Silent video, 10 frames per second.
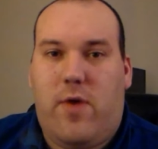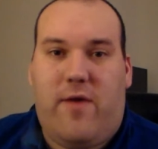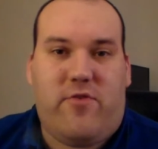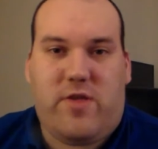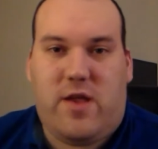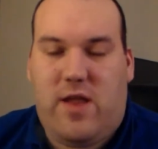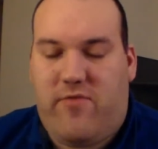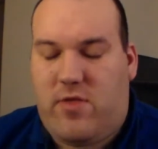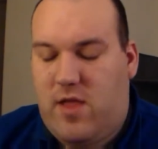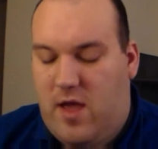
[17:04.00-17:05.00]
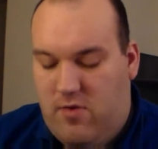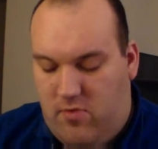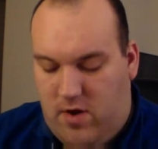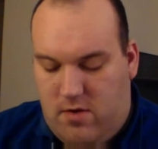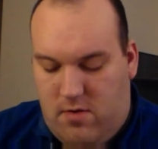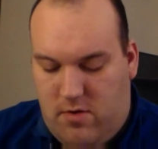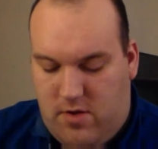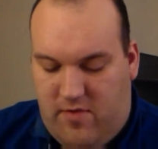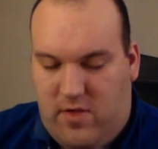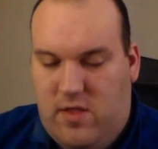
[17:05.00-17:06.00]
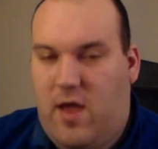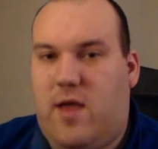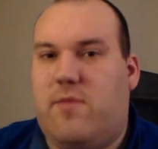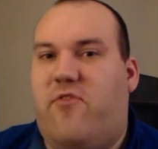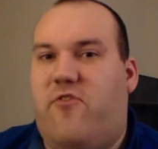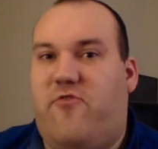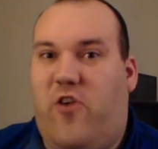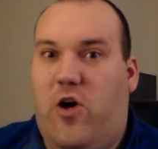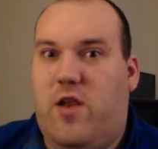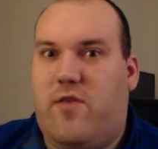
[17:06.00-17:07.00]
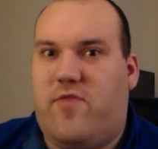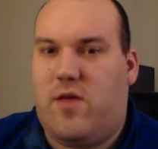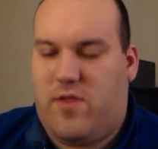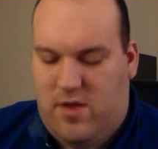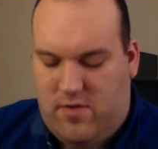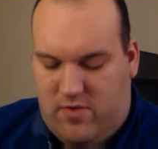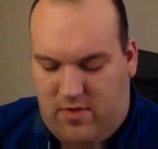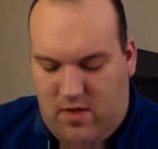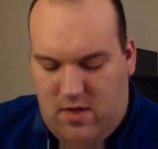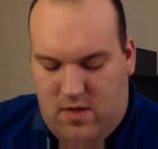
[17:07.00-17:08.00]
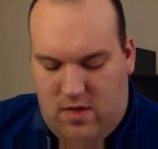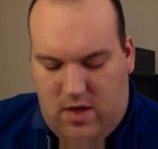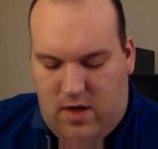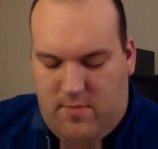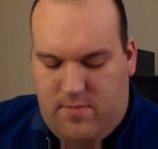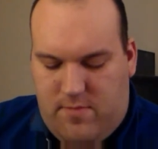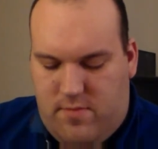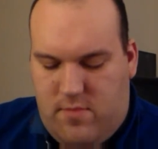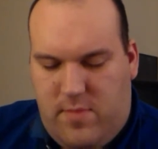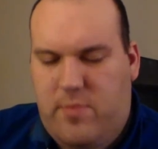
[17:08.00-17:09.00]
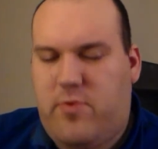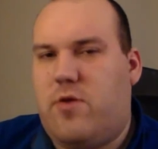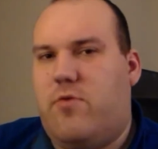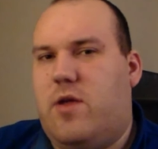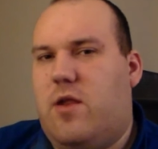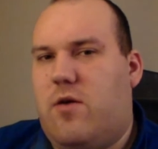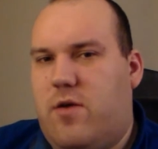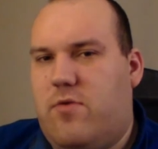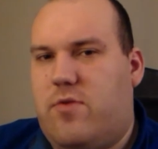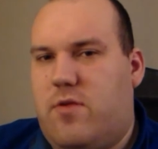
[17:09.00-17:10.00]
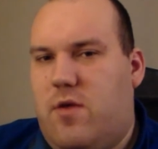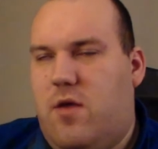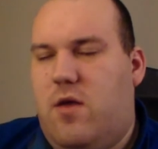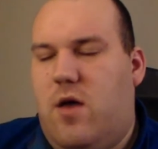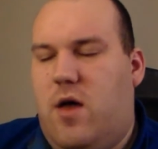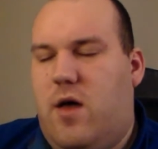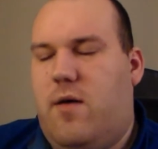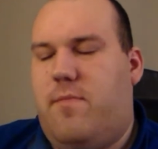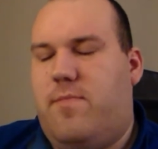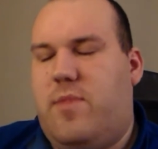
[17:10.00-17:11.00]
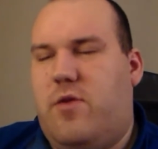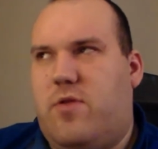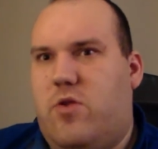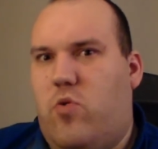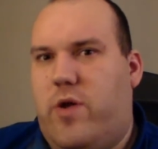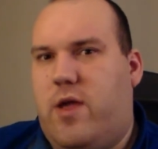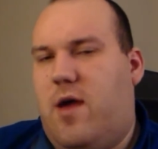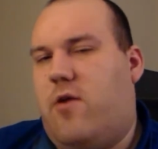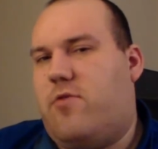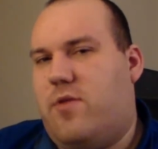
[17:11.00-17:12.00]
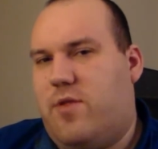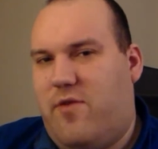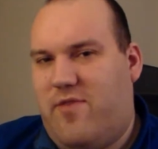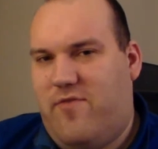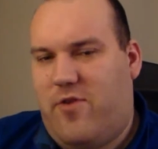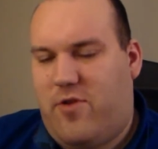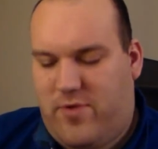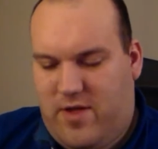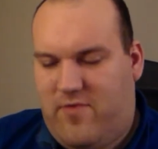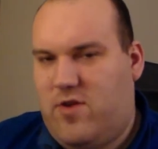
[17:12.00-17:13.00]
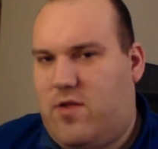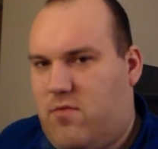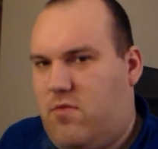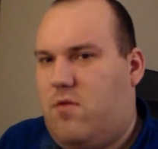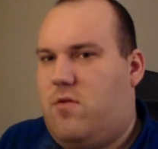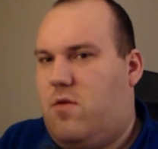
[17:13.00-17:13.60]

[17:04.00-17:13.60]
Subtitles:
running Raveners, I'd definitely take one, or definitely take him for fun, if nothing else. It'd be pretty cool to eat all those annoying characters that don't have an invulnerable save. Just,